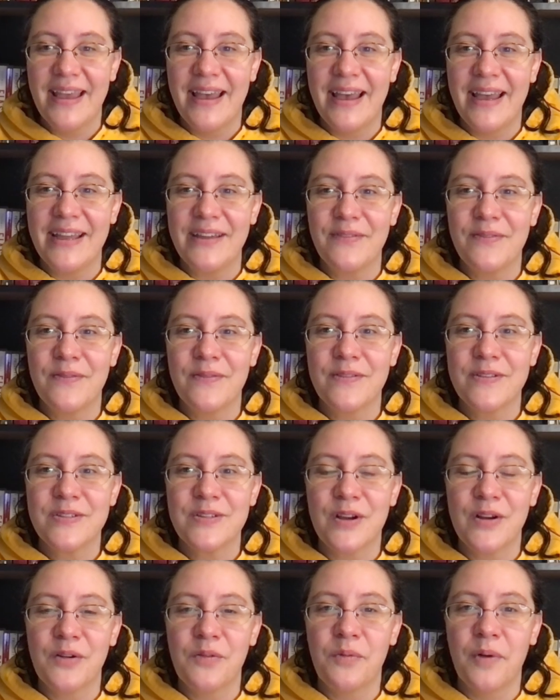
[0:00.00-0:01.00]
I've
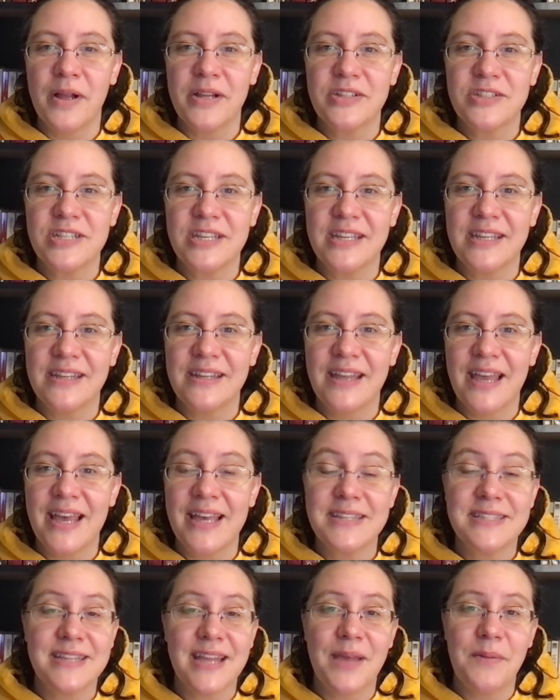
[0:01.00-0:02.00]
started watching
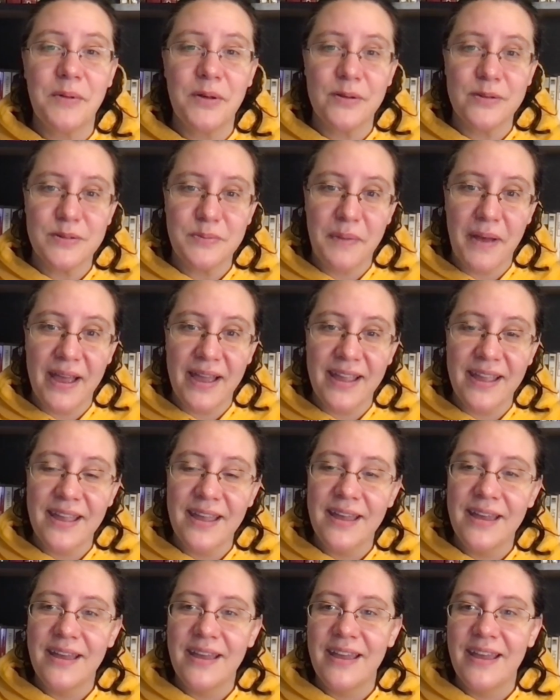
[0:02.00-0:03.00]
as time goes by,
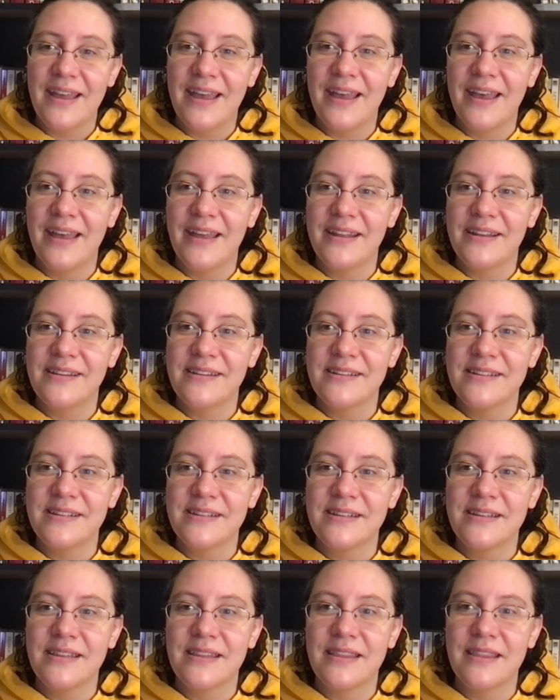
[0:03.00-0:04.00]
and
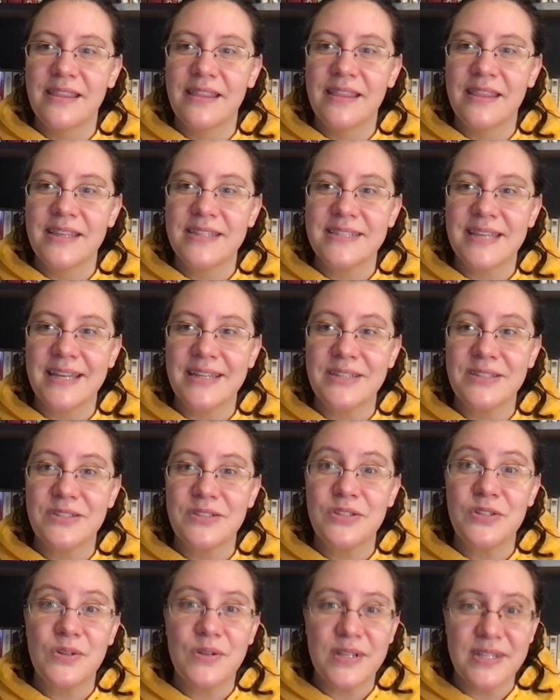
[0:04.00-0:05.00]
this has
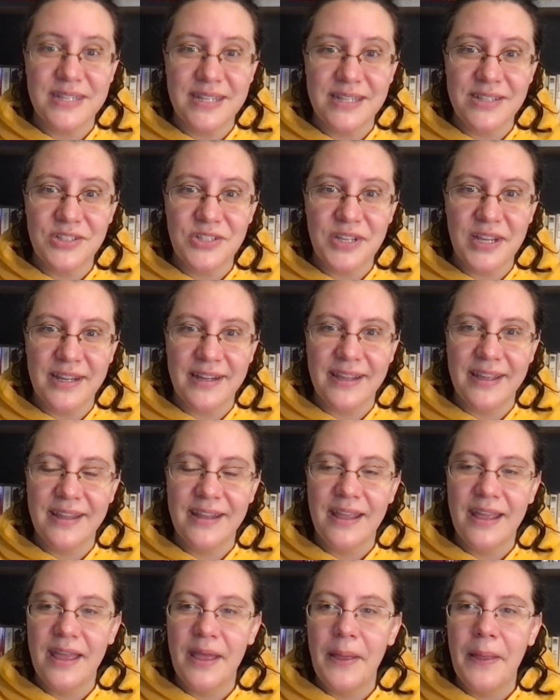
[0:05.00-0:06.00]
Judi Dench in it.
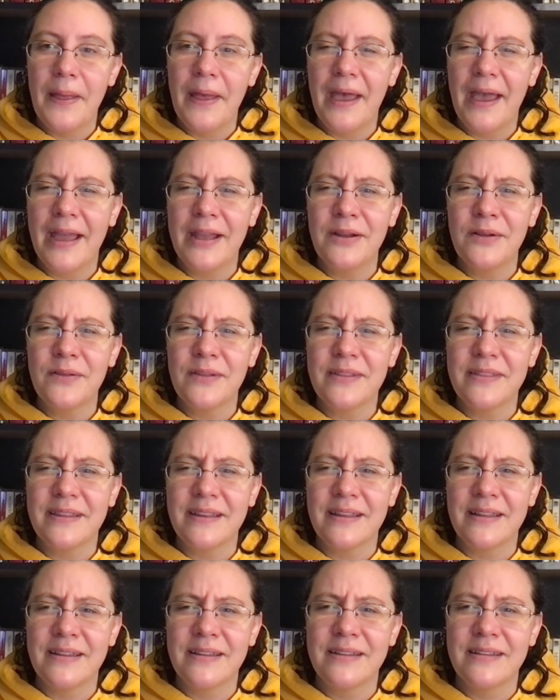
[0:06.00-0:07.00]
I know that
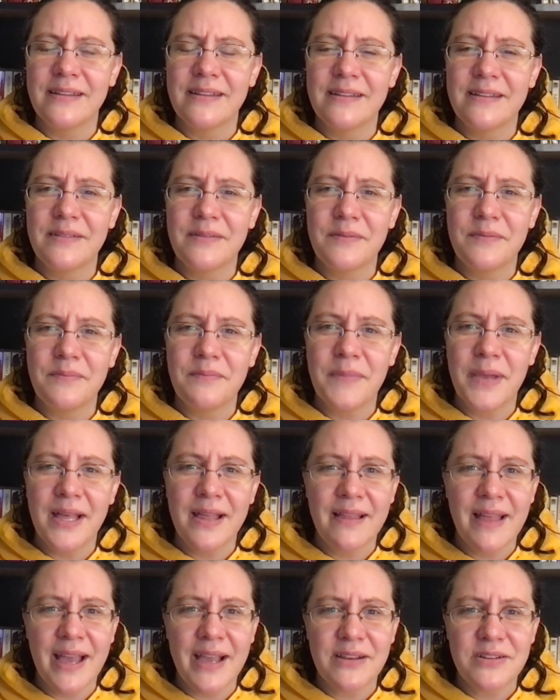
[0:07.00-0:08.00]
the
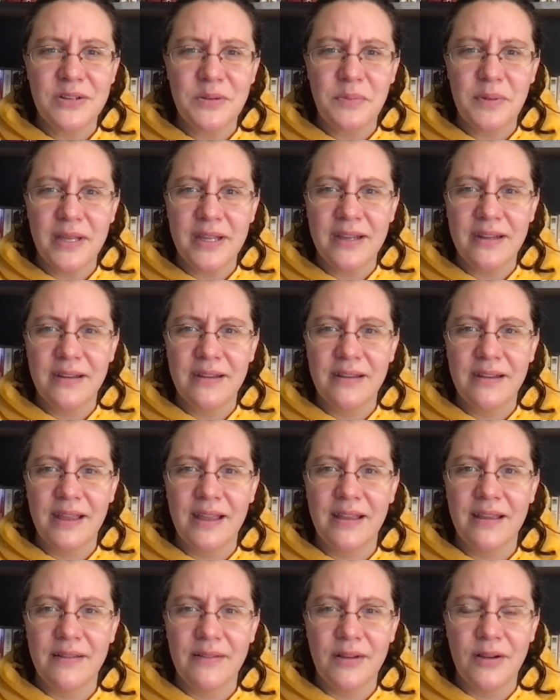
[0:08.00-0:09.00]
male actor playing
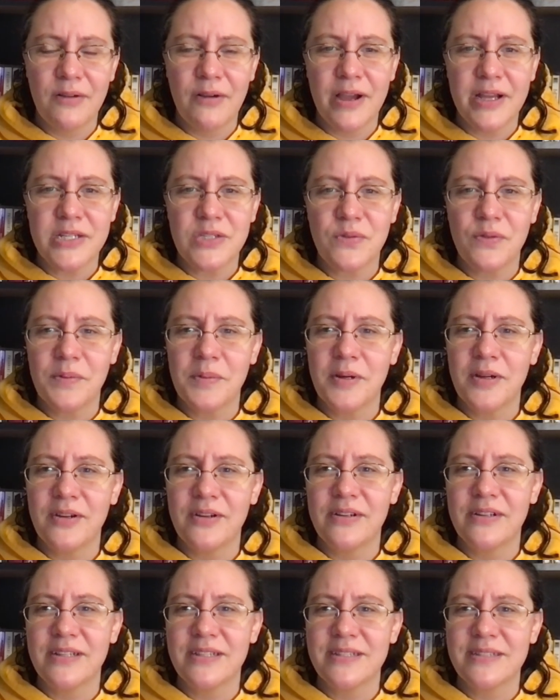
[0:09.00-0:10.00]
across from
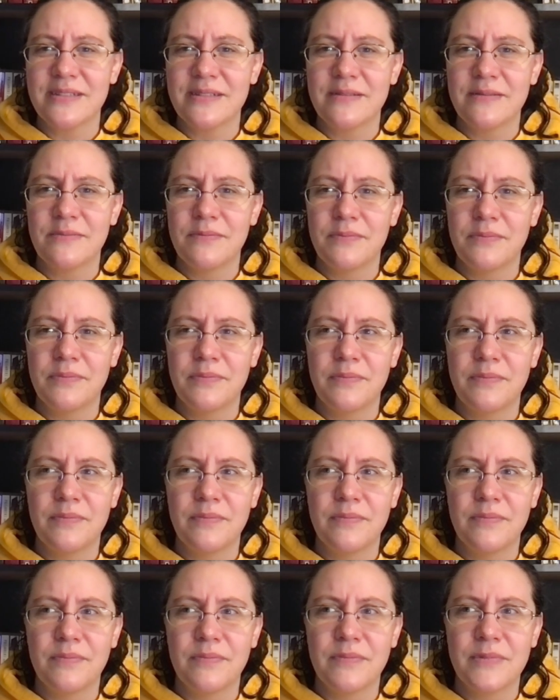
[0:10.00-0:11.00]
her is
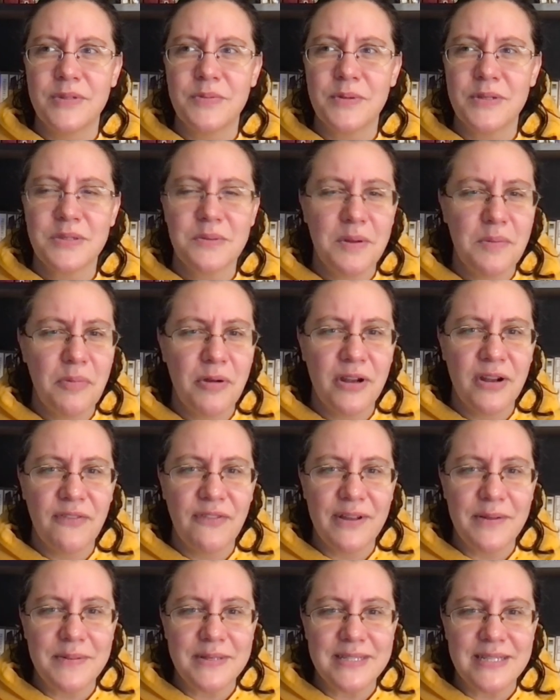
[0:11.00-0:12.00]
supposed to be pretty
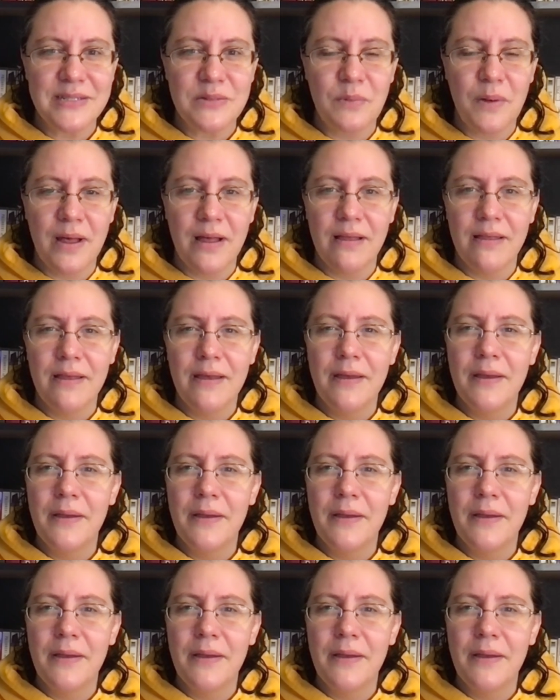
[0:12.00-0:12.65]
famous as well,